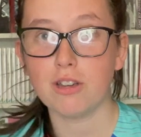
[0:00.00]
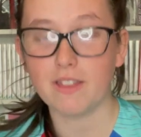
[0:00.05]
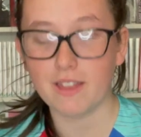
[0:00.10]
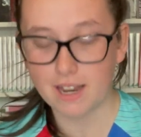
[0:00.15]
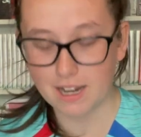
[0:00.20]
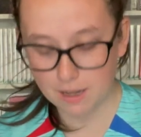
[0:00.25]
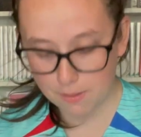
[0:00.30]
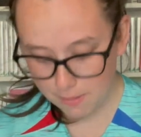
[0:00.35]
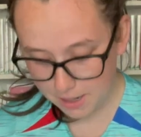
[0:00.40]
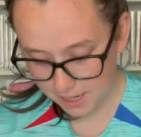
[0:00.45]
that
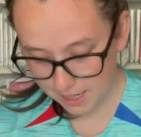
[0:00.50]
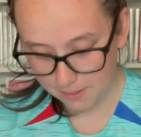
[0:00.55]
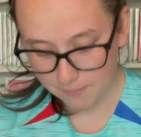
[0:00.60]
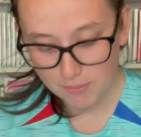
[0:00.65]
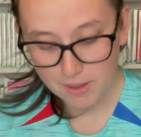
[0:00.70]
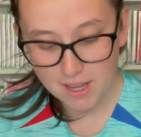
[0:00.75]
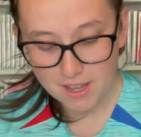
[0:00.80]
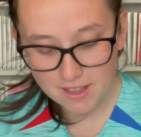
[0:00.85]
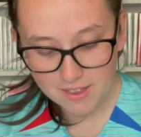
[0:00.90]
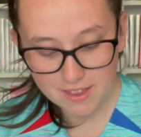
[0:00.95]
in a minute.
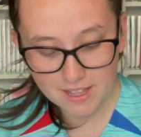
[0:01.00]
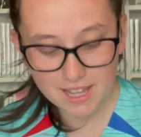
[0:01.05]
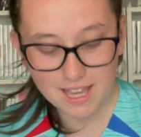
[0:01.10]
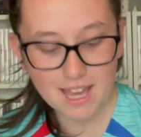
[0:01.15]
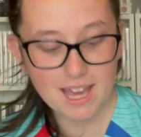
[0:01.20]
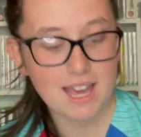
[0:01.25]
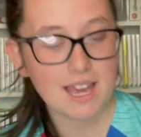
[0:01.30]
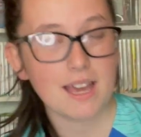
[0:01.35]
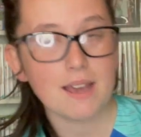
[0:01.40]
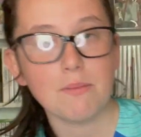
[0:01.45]
The
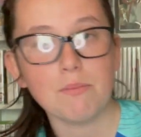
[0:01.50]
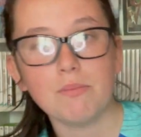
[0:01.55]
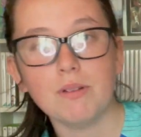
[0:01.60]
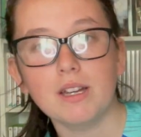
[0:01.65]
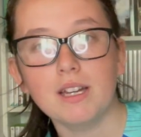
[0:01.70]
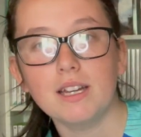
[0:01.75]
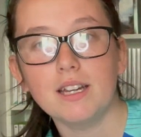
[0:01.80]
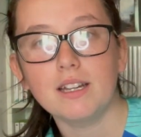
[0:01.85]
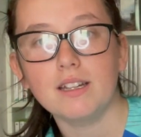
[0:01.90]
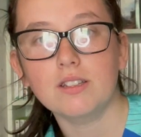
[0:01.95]
game
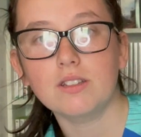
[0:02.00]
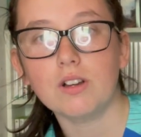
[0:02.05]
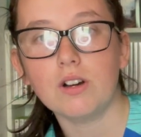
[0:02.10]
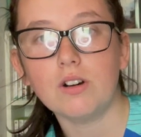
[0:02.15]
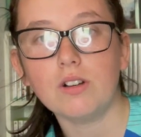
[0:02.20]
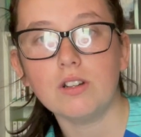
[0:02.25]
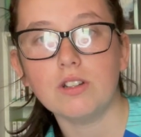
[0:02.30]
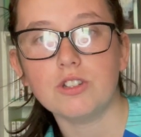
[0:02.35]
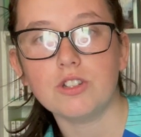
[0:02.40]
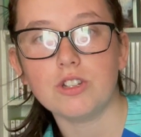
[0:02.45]
is
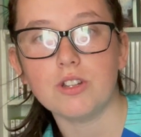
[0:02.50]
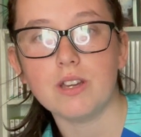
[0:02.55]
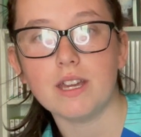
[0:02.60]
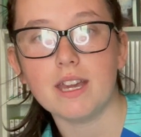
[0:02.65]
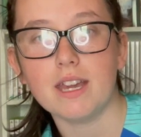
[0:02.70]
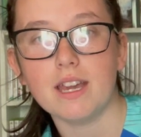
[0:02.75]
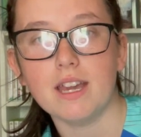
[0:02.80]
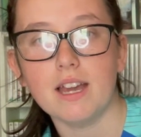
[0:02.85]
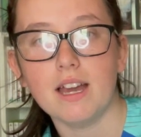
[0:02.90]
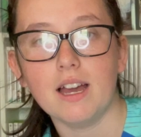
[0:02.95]
Call of
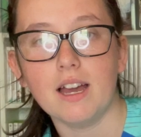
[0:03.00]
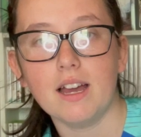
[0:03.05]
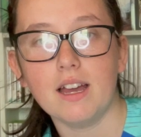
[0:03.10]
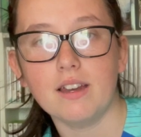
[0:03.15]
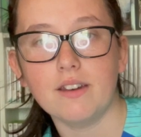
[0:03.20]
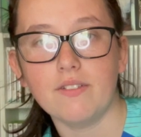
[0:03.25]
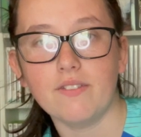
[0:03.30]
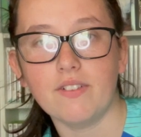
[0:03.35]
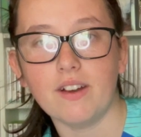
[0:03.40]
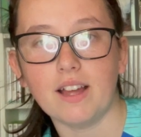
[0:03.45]
Duty
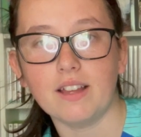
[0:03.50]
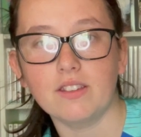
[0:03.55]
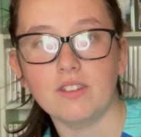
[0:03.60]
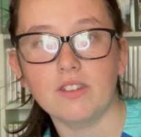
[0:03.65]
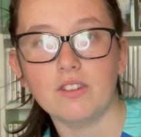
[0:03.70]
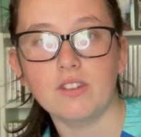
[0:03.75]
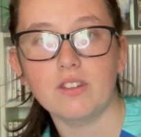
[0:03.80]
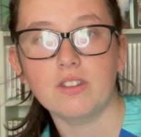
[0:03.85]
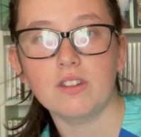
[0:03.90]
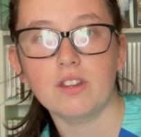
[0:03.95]

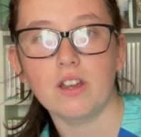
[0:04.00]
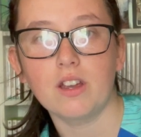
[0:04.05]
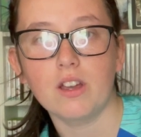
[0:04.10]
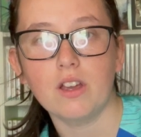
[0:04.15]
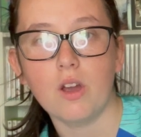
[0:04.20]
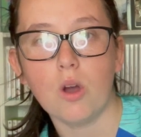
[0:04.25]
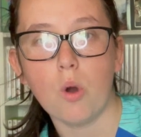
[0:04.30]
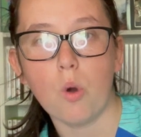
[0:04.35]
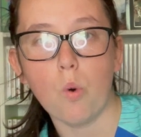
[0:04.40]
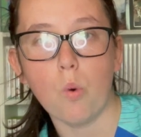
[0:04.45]
Advanced
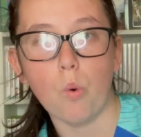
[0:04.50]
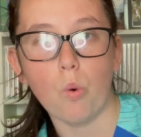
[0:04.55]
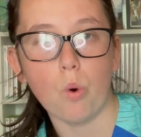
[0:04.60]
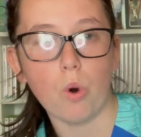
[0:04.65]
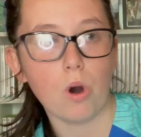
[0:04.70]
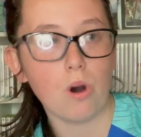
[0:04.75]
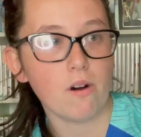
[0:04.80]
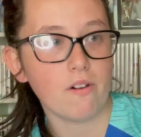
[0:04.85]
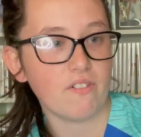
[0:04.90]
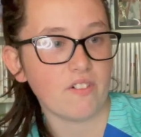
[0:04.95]

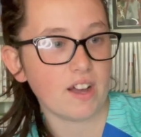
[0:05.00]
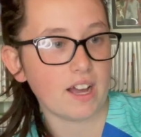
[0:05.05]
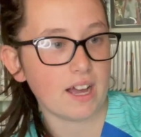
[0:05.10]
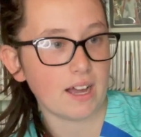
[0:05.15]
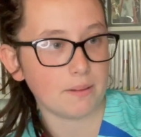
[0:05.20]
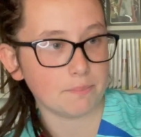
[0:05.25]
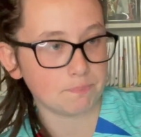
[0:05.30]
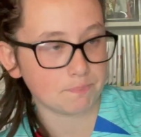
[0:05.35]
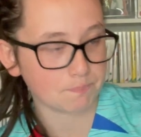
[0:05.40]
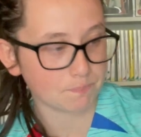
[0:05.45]

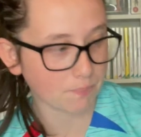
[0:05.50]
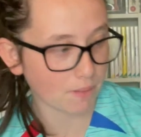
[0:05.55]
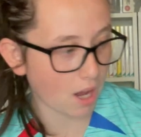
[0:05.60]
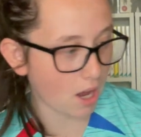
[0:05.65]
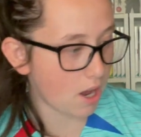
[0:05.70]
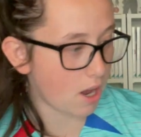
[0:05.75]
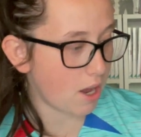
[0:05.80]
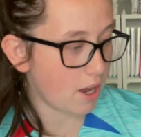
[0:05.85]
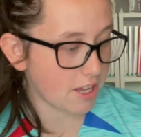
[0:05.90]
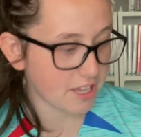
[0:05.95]
Warfare.
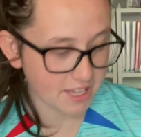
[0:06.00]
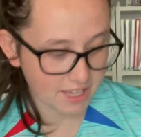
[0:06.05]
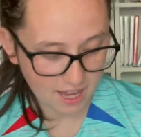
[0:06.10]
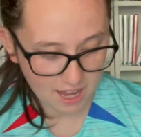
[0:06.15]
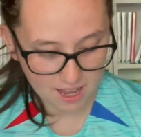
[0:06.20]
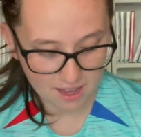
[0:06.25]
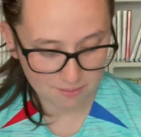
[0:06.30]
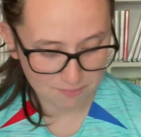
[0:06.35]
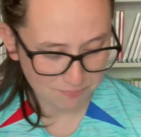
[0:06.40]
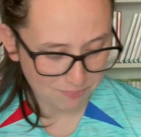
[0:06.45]

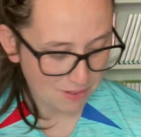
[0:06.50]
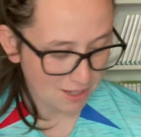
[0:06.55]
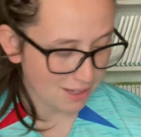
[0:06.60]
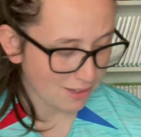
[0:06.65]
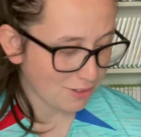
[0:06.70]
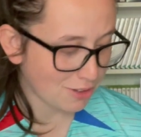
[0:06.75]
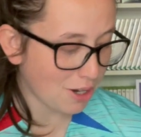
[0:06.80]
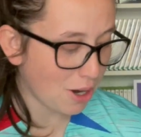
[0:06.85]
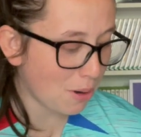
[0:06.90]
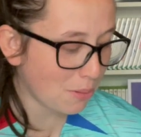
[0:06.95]
Yeah,
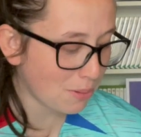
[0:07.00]
so